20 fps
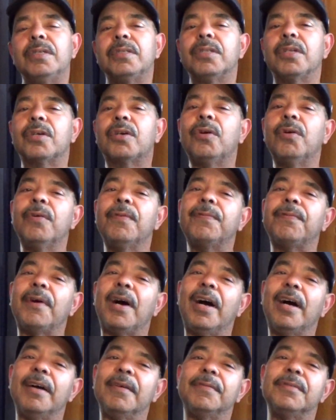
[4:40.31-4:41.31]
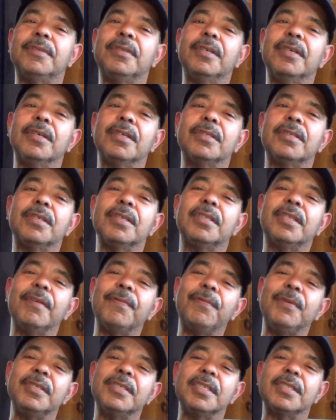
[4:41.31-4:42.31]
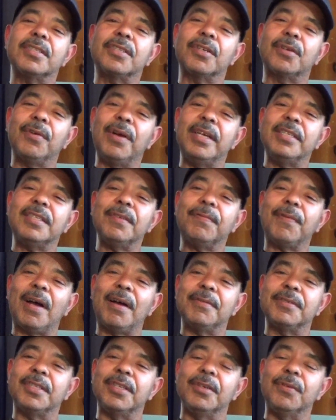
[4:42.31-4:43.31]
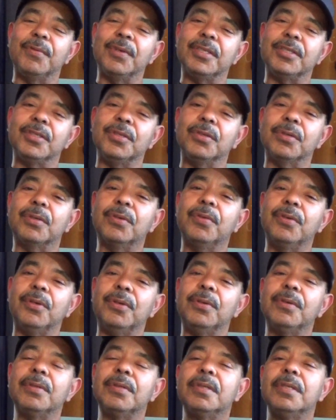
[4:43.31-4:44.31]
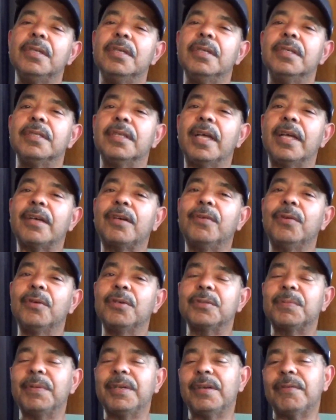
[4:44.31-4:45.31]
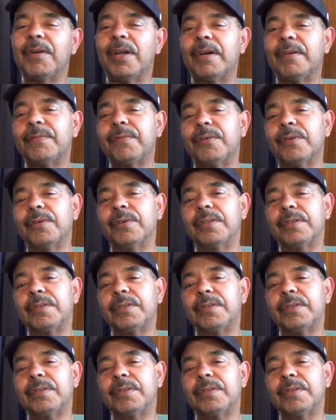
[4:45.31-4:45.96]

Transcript: The Cool Five. The difference is the Crazy Five is the original crew. That crew has been around for